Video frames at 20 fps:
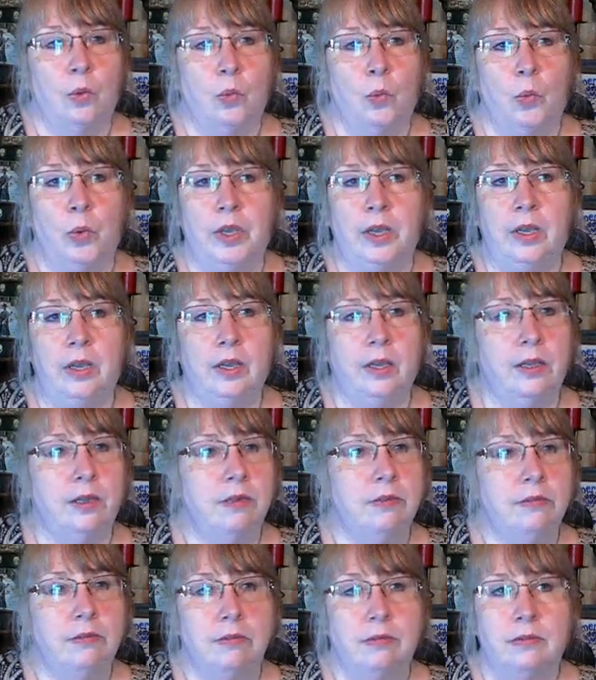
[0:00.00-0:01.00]
we
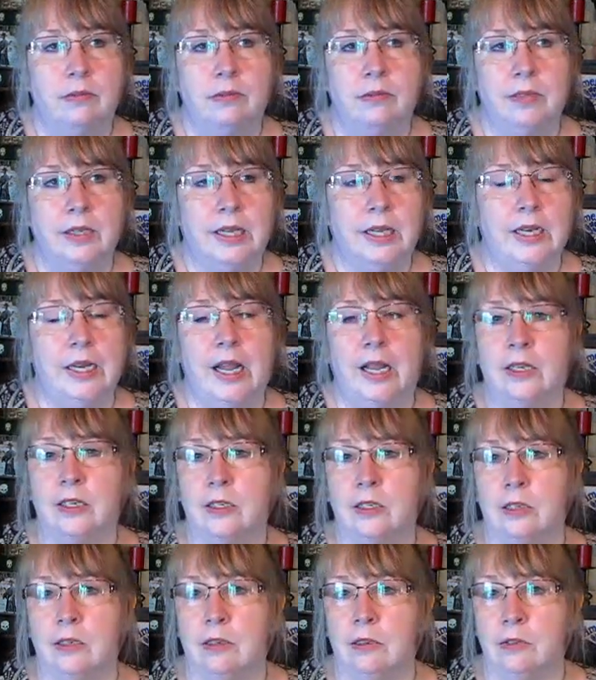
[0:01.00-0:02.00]

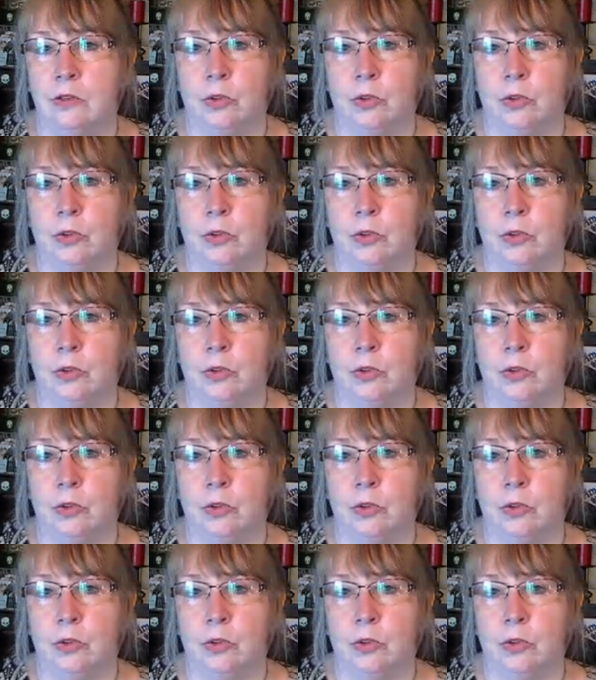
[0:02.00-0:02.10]
connected